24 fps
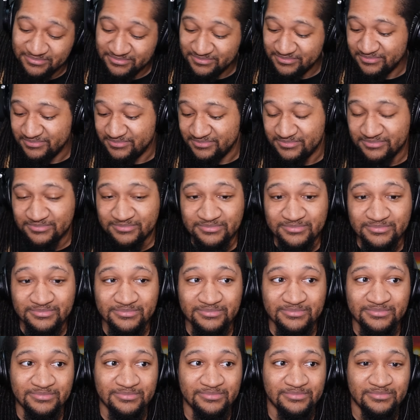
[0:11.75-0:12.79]
Studio
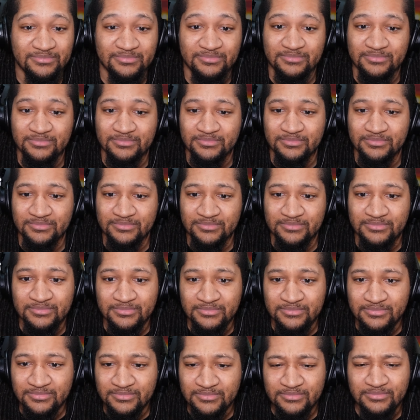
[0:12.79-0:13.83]
session
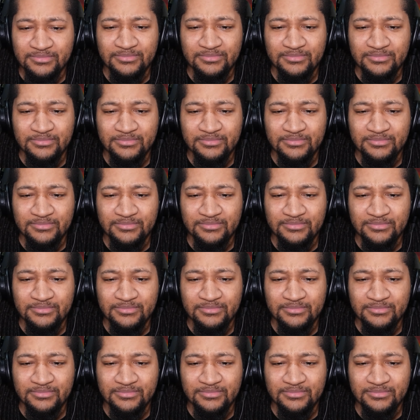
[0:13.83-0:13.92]
later.